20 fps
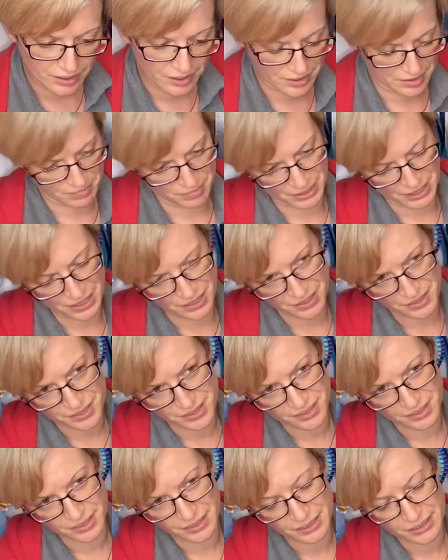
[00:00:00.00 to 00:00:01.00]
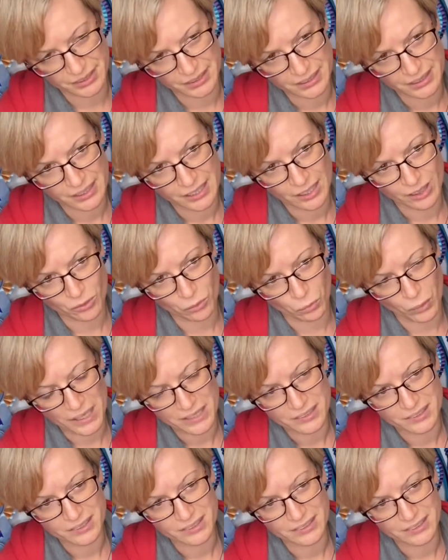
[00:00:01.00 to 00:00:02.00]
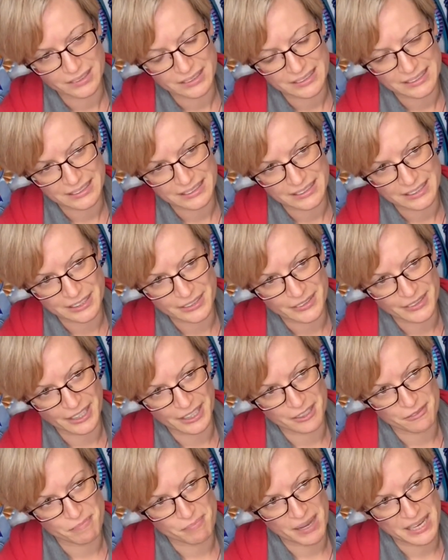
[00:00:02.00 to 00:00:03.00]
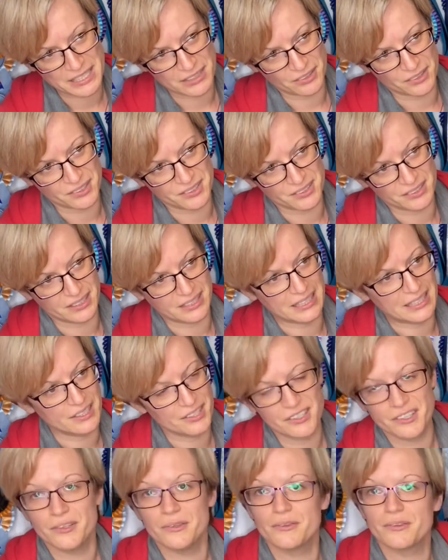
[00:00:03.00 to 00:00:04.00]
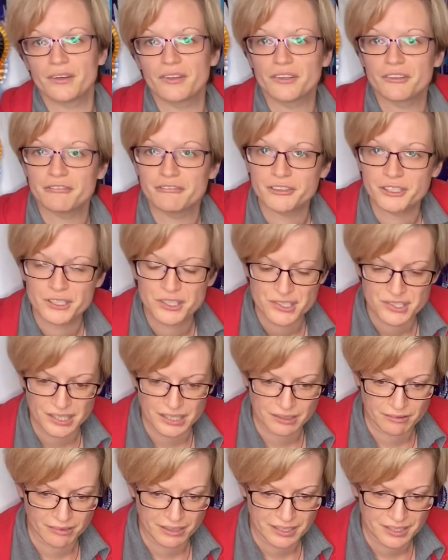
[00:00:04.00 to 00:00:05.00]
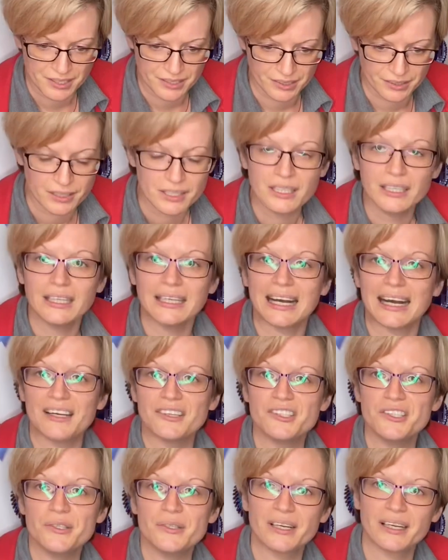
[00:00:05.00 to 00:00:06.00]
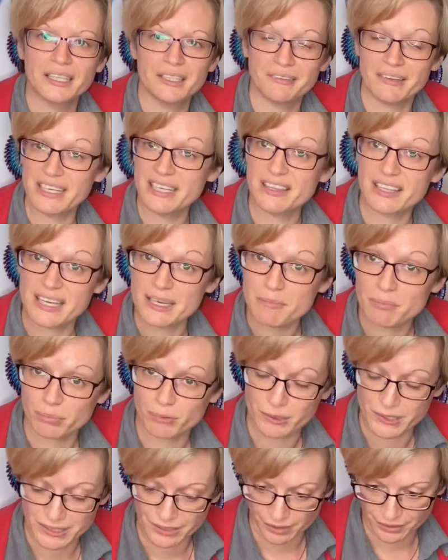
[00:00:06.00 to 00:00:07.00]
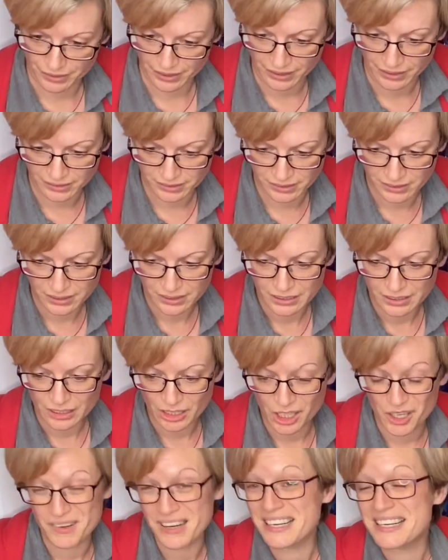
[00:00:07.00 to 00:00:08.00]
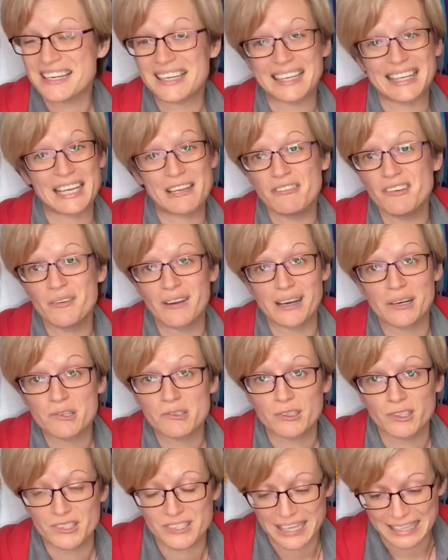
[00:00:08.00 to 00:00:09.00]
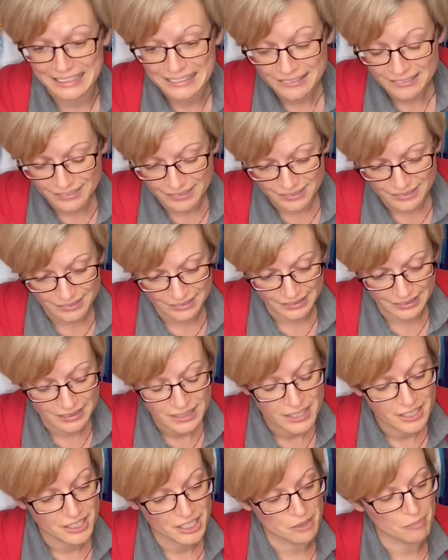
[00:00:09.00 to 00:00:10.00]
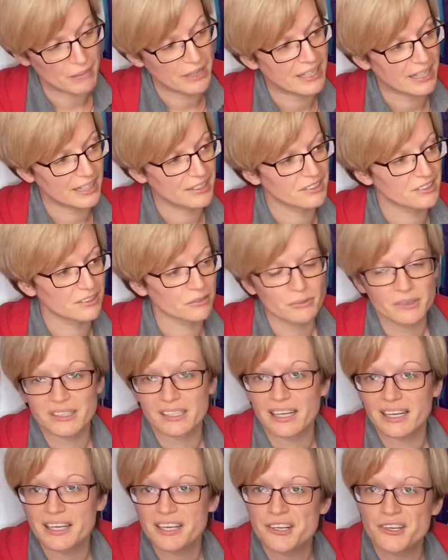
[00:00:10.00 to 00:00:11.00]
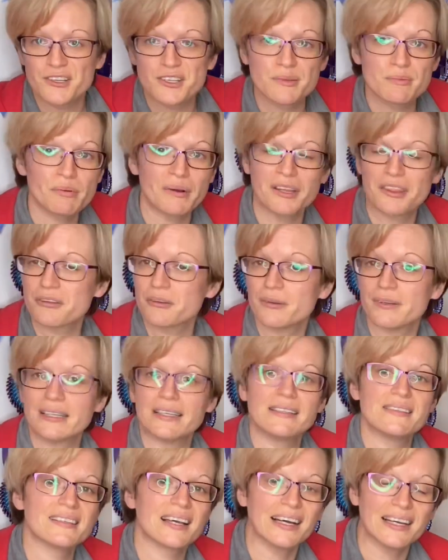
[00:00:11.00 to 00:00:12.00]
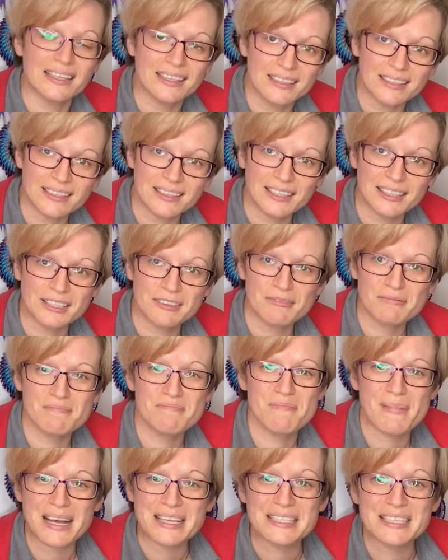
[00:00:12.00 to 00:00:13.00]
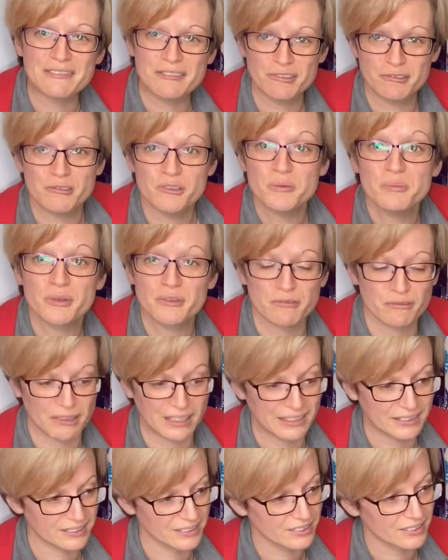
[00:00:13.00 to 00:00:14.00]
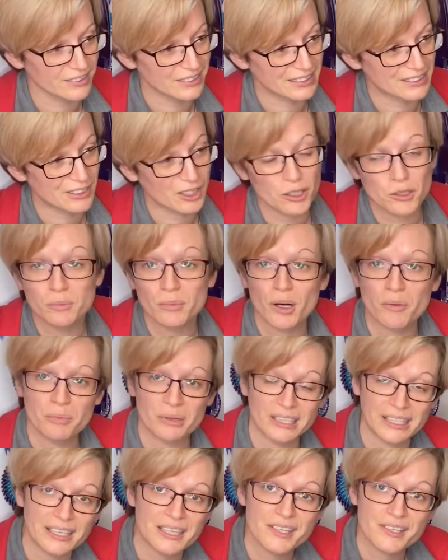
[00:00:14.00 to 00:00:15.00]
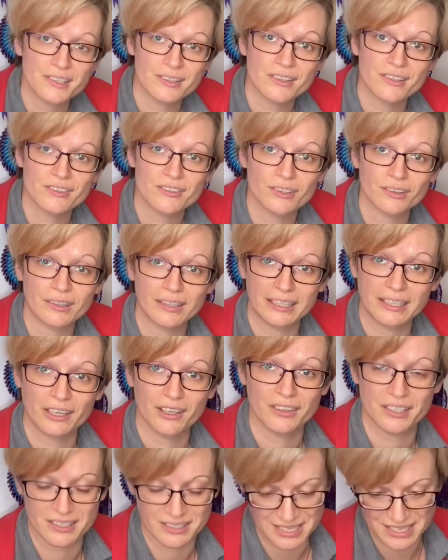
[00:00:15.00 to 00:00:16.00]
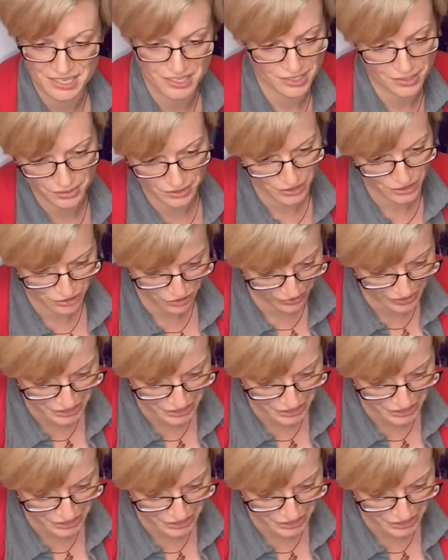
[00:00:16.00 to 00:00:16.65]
Because whilst you kind of may not see issues on the first generation, as you kind of either inbreed on that, or actually if you outcross endlessly, you may end up with that issue spread through an entire kind of massive group of rats until it's a whole population that's suddenly got this issue that you're trying